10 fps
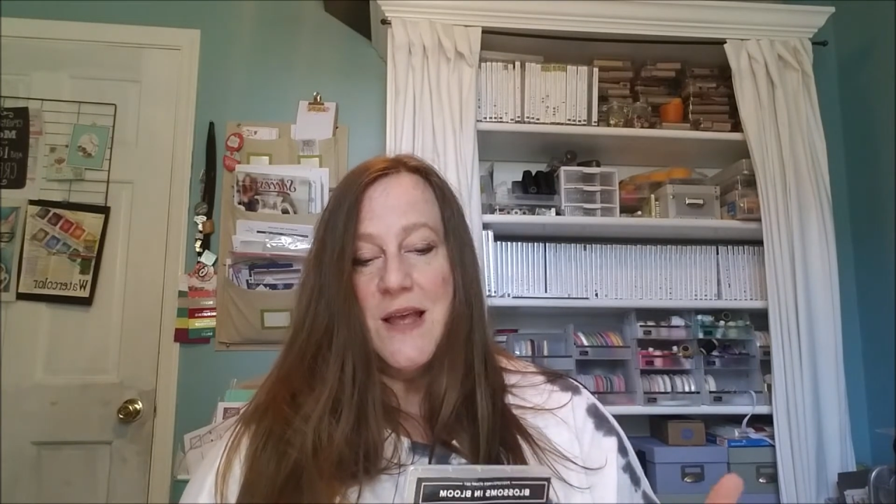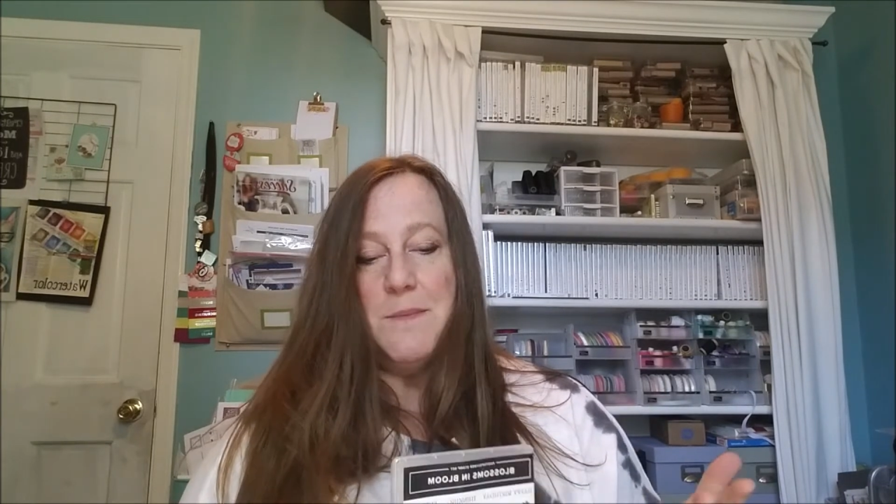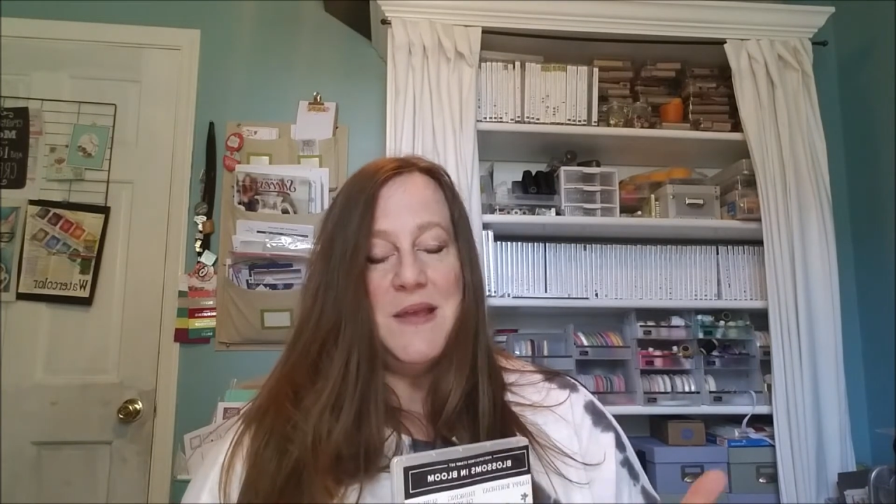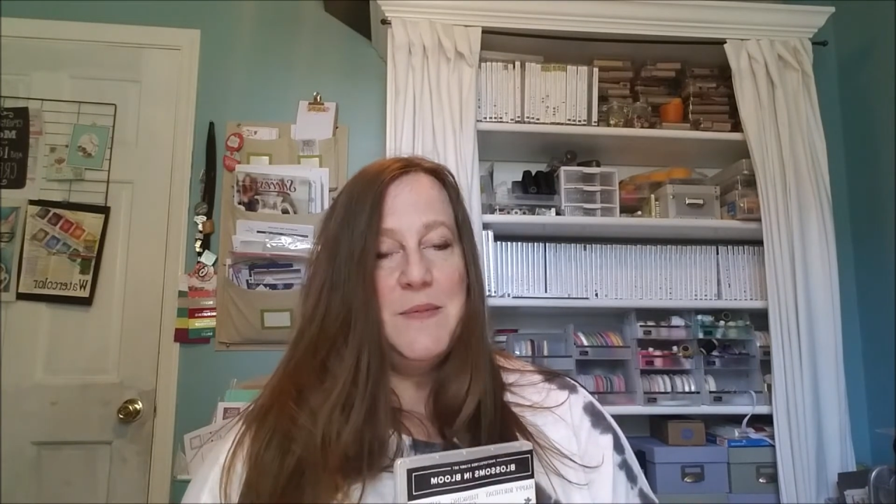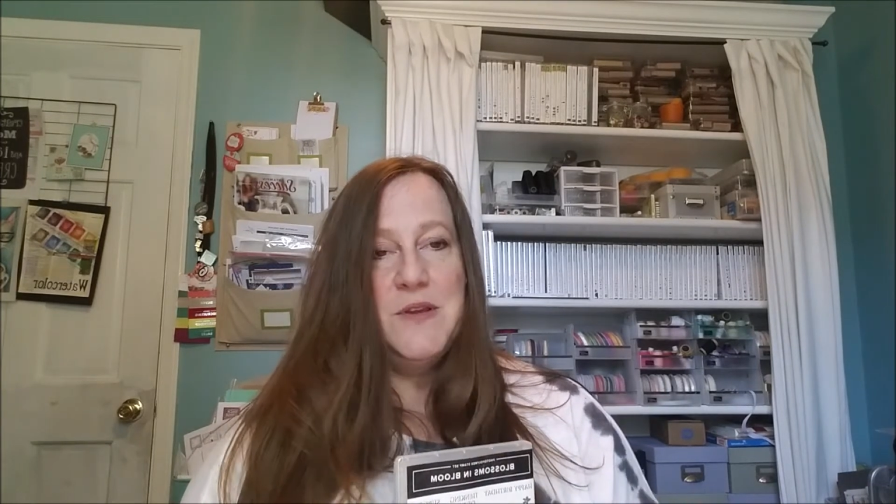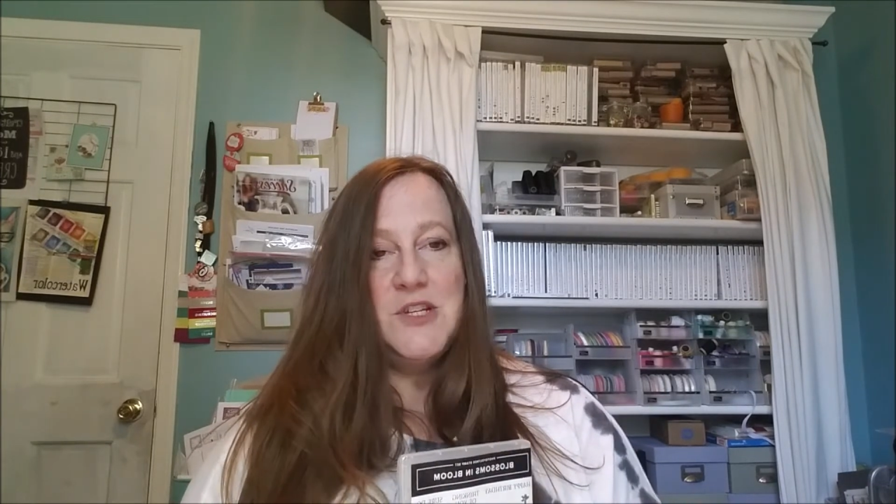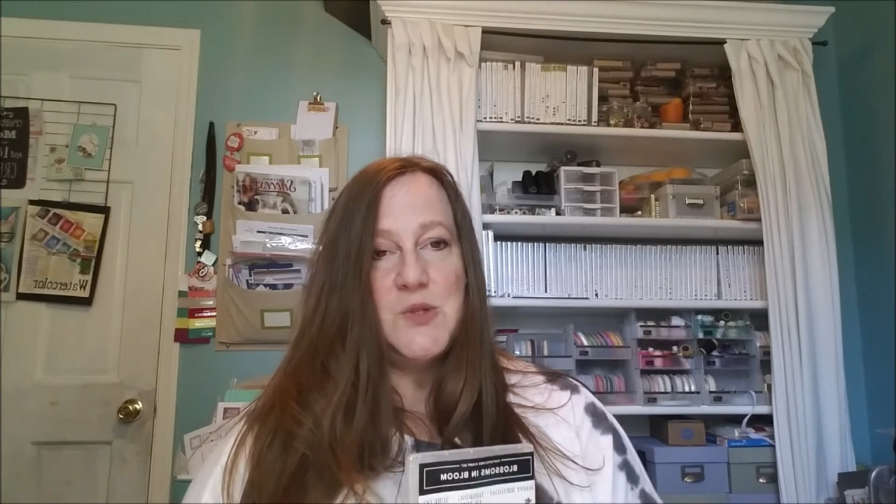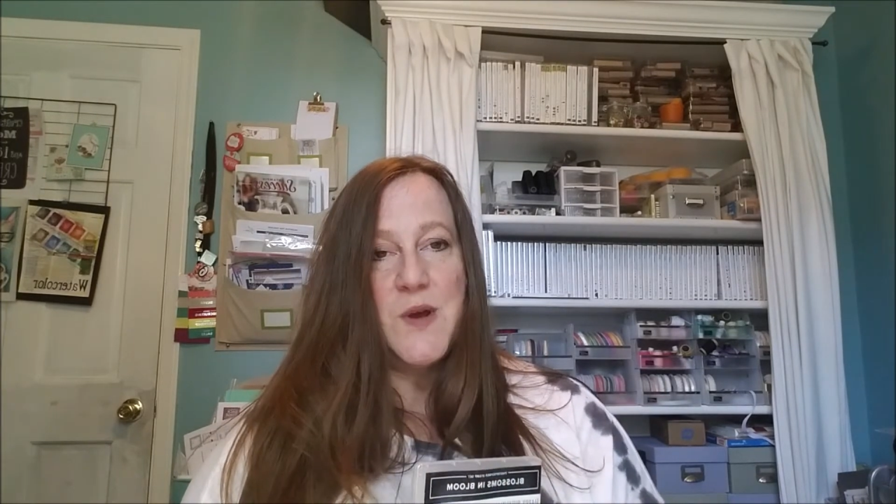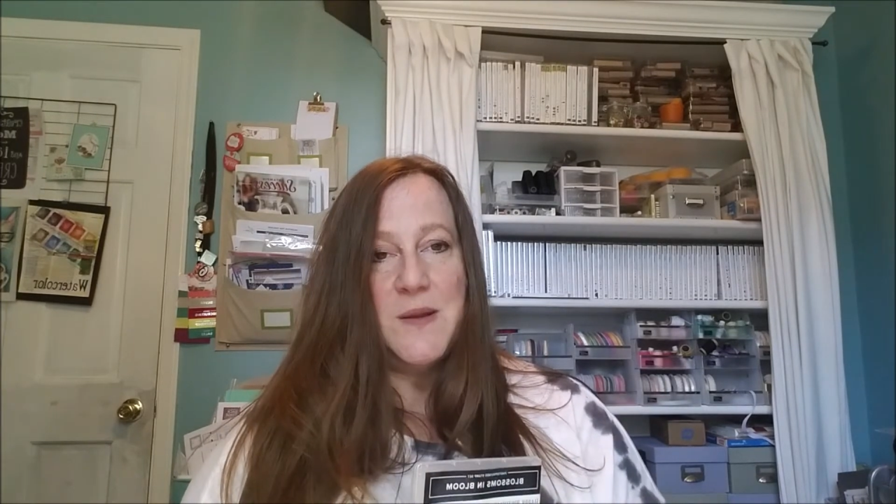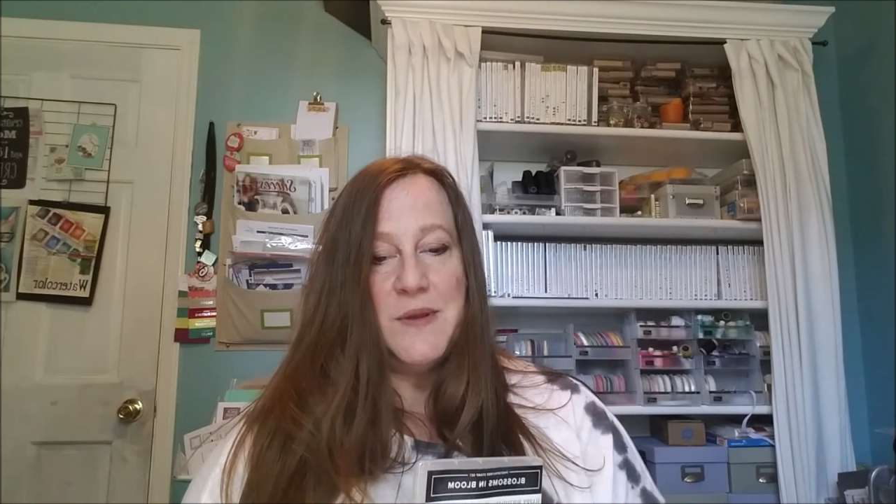Maybe you just
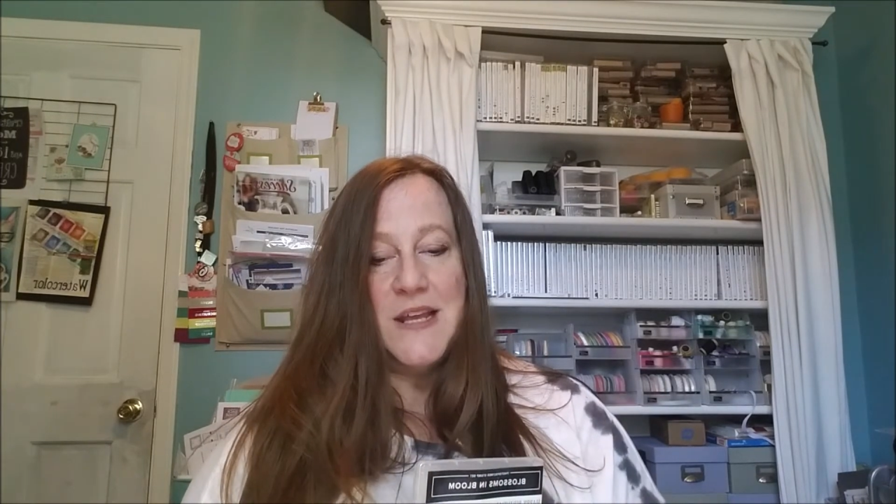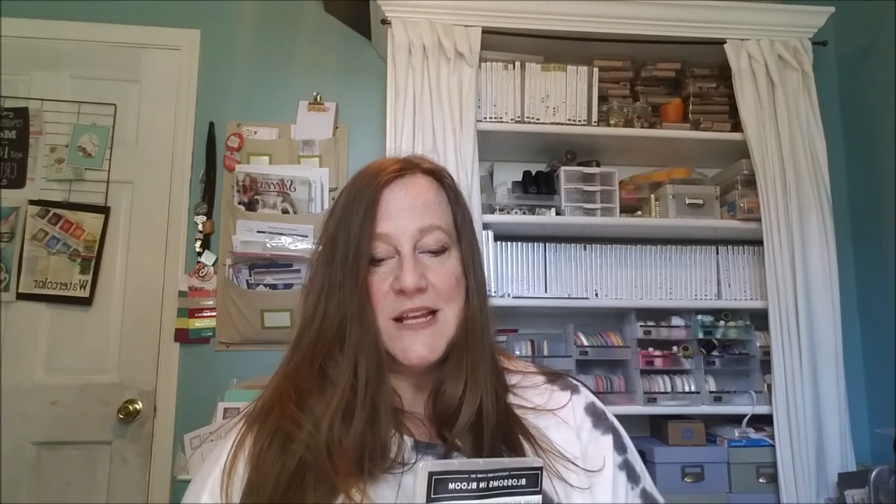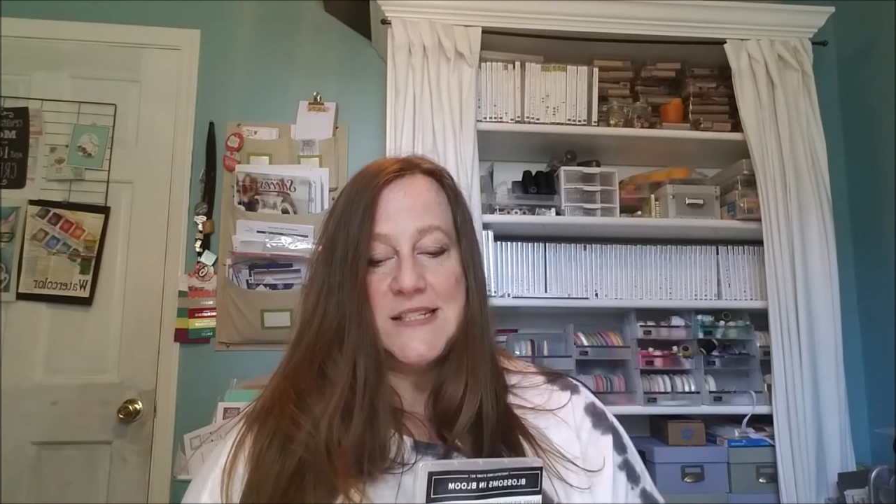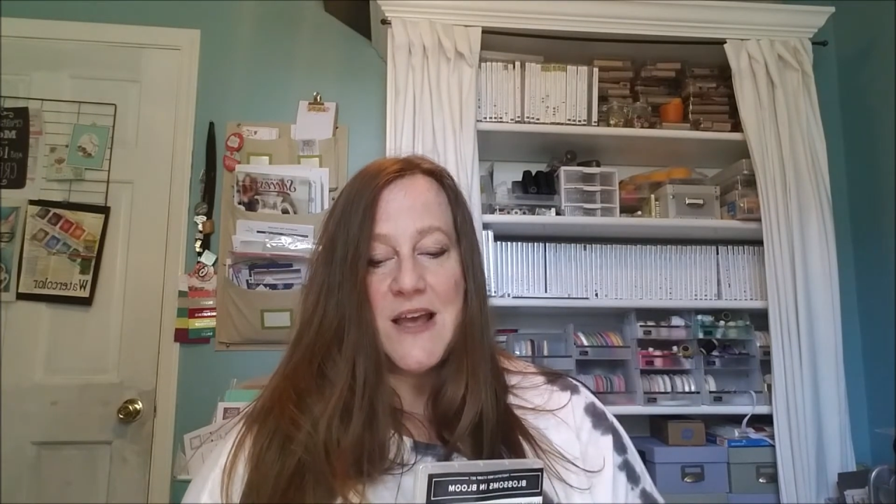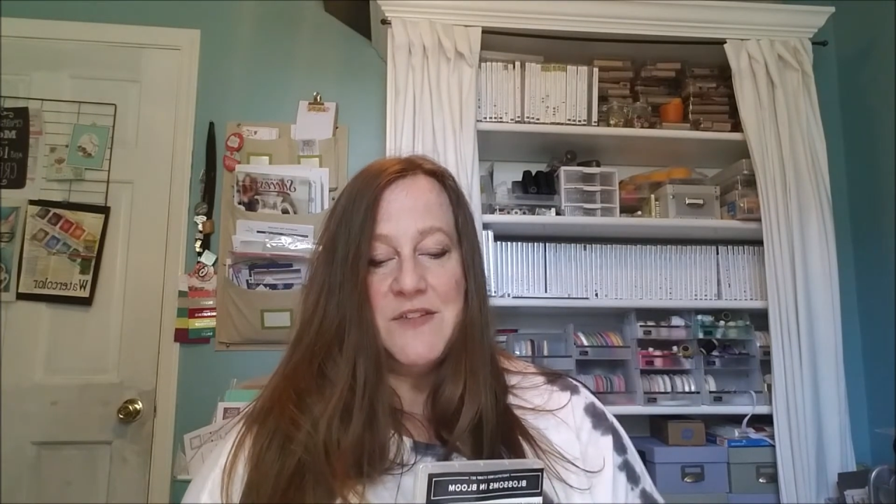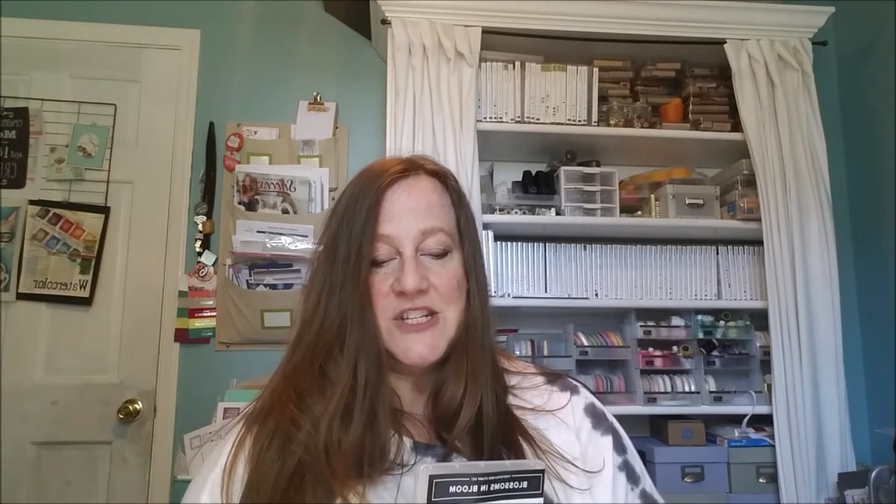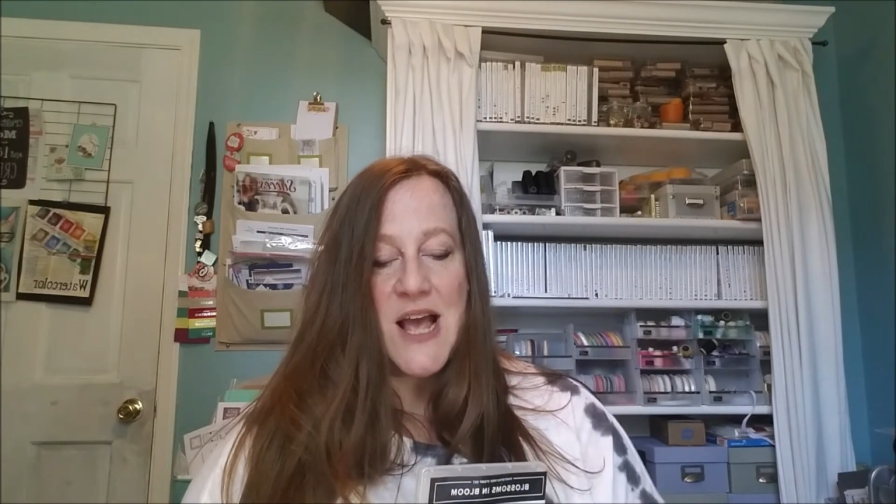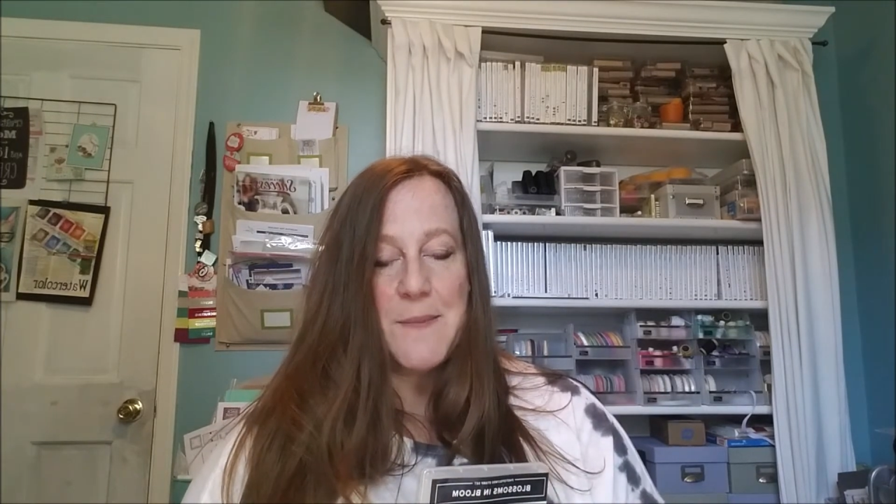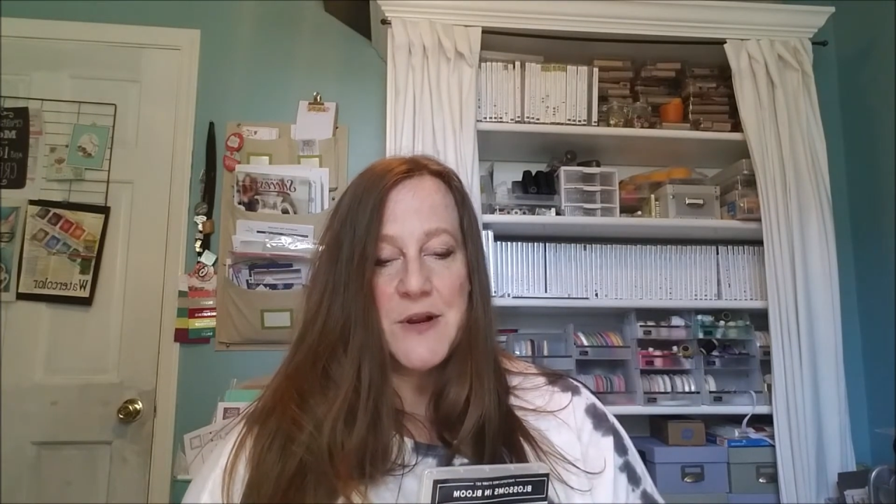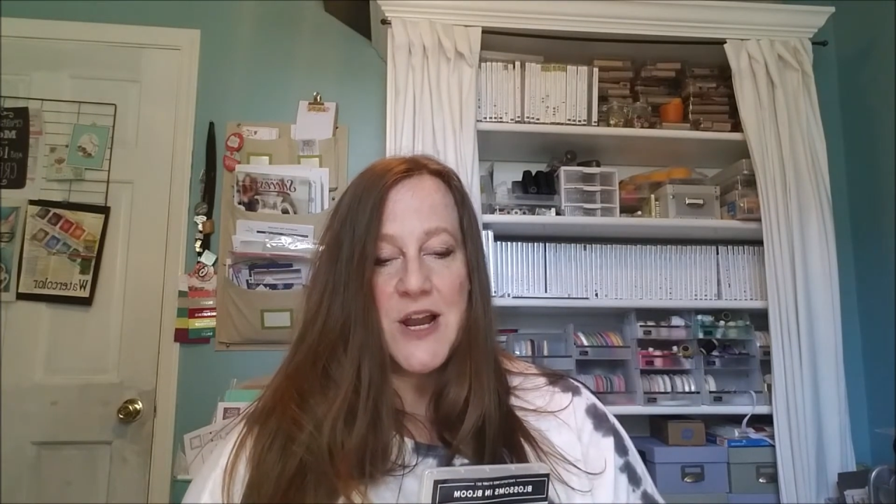want to be a savvy shopper